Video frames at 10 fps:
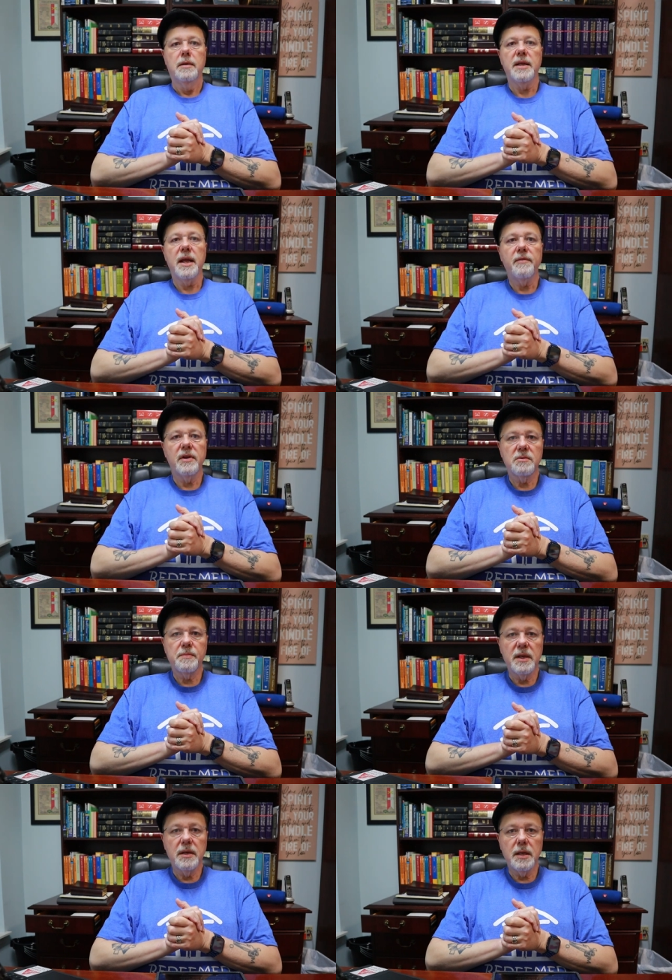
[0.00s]
David has
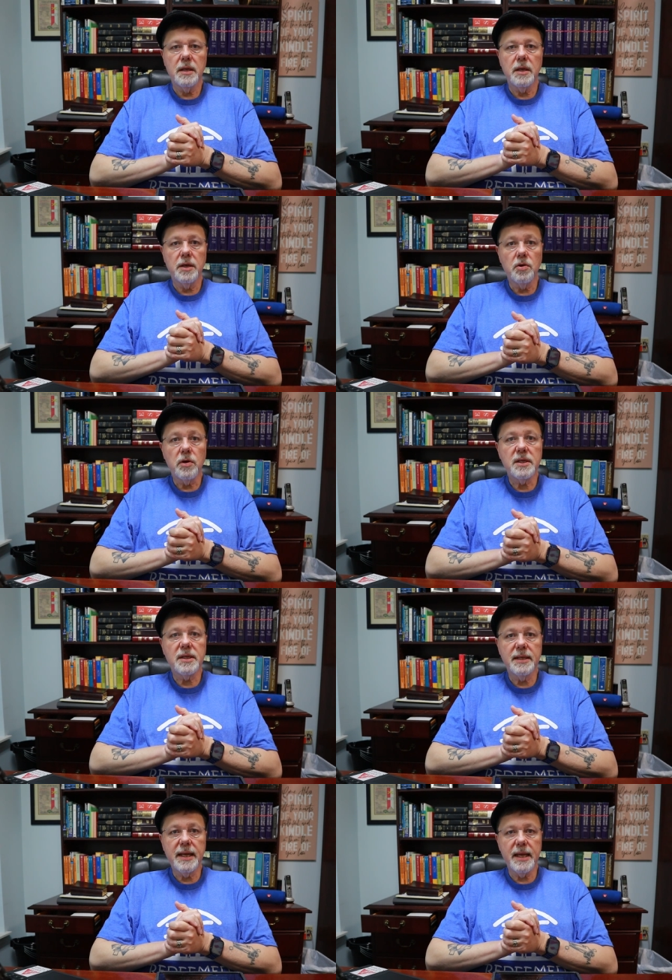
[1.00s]
been
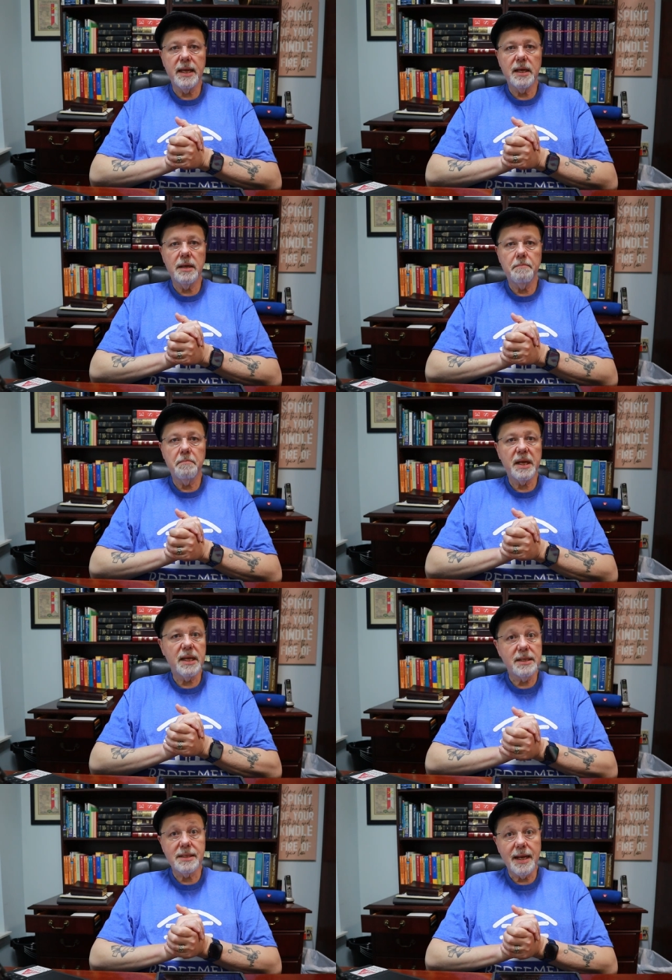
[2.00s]
anointed king, but
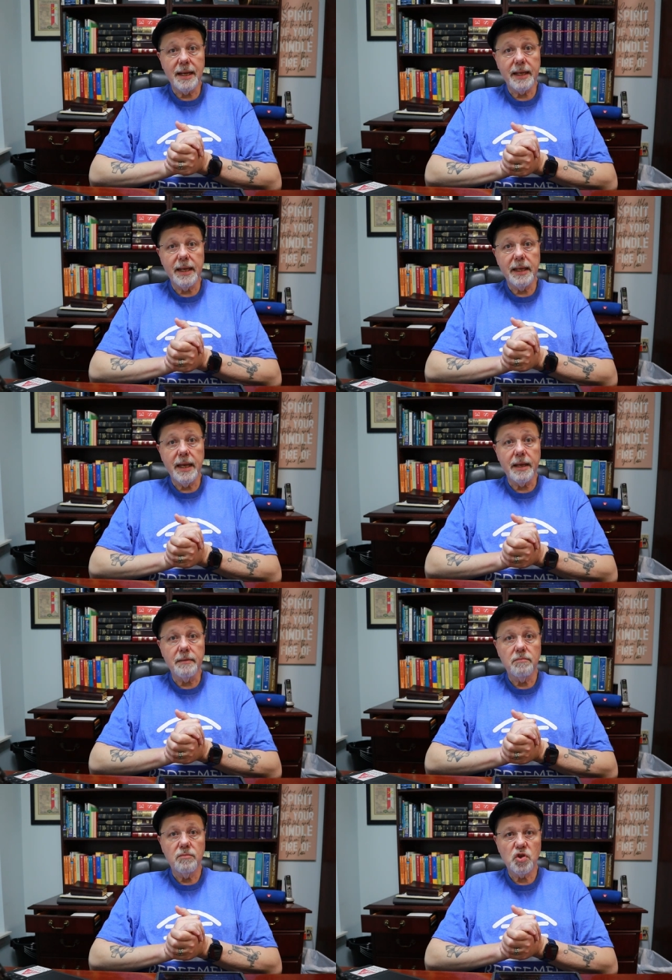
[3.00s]
he's not king
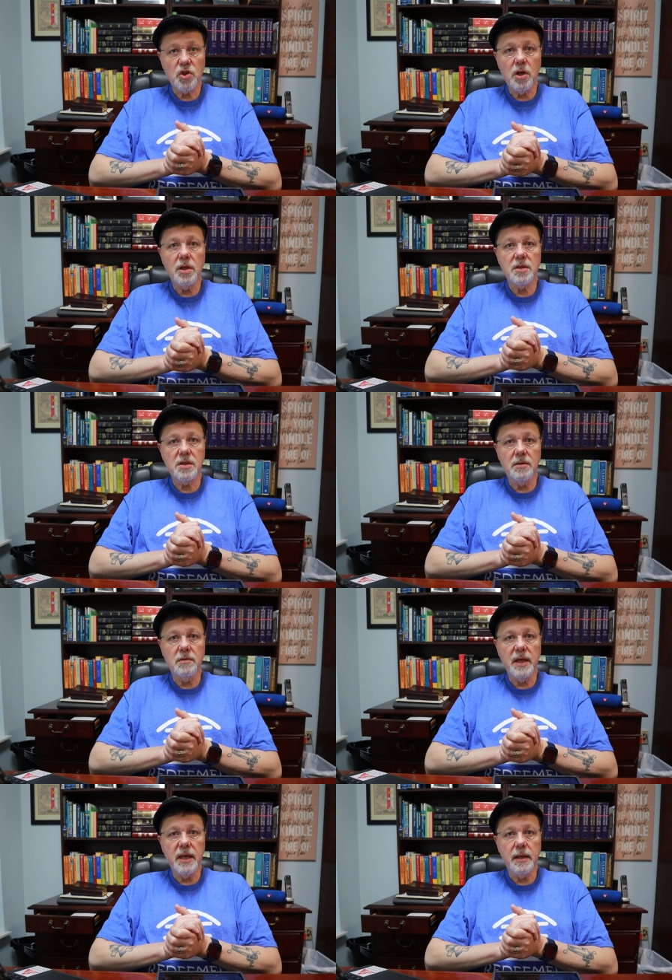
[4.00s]
yet. Saul is
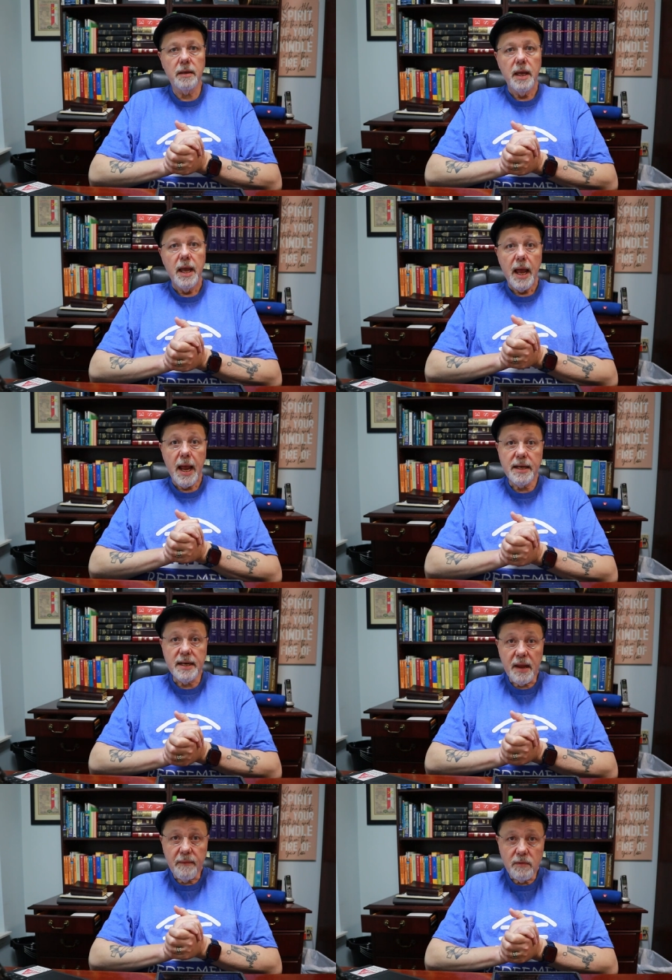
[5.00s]
still king. And
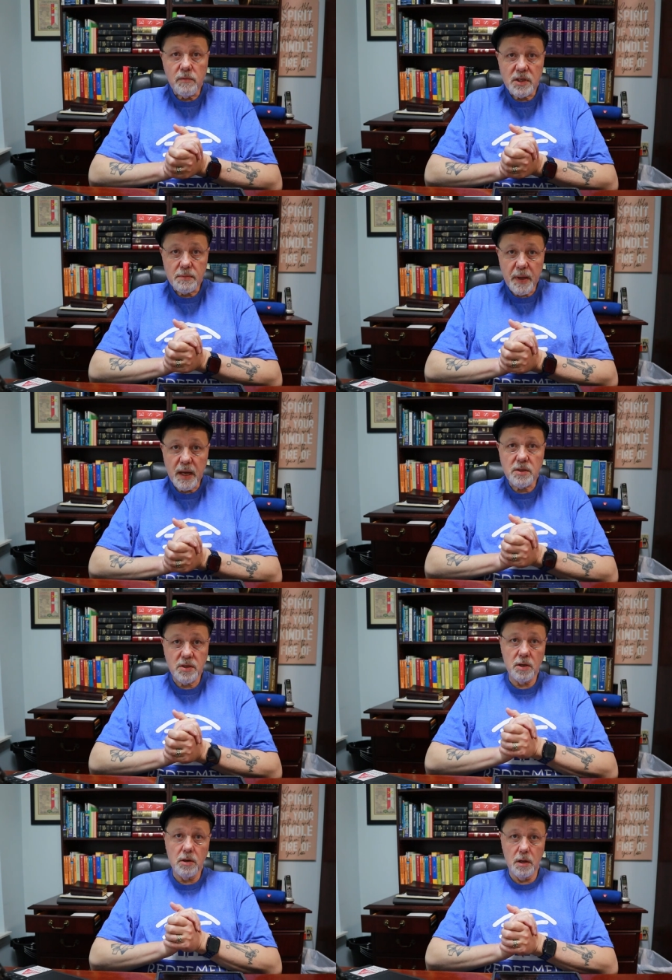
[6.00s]
David respects
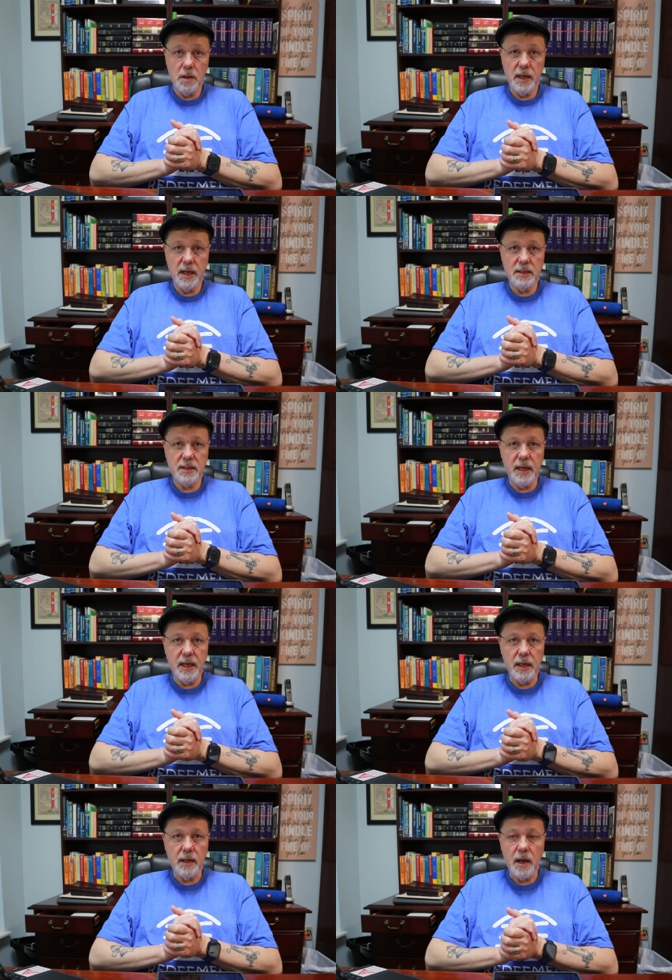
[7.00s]
Saul as
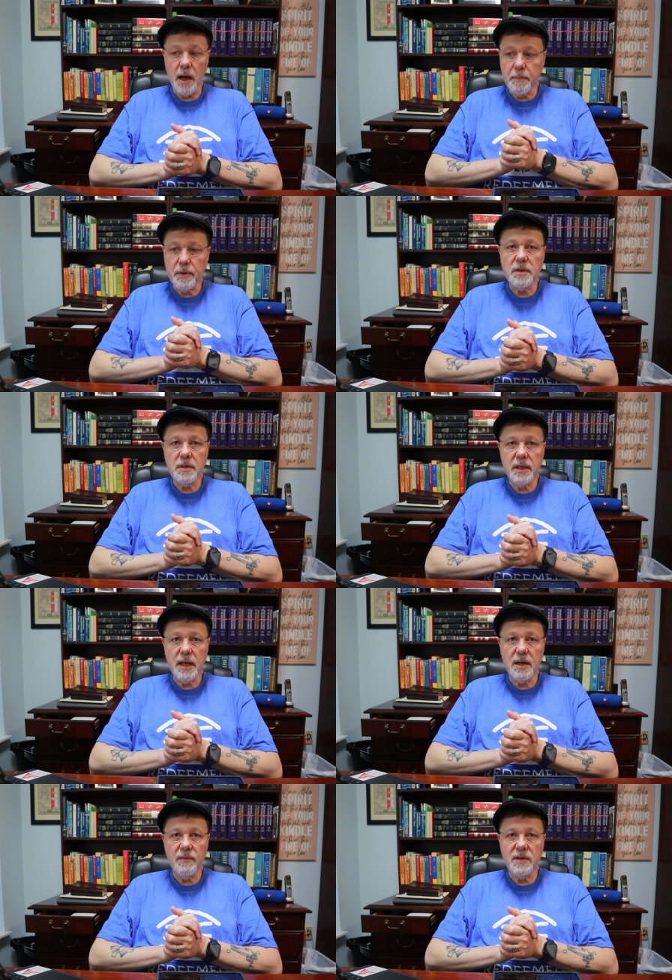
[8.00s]
king up until
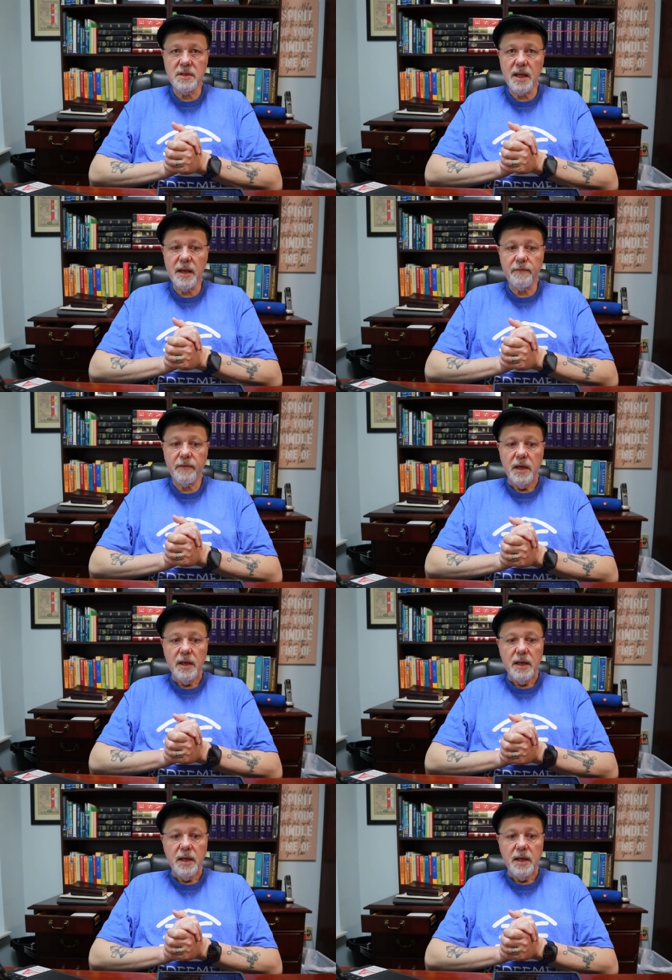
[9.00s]
the end of his life.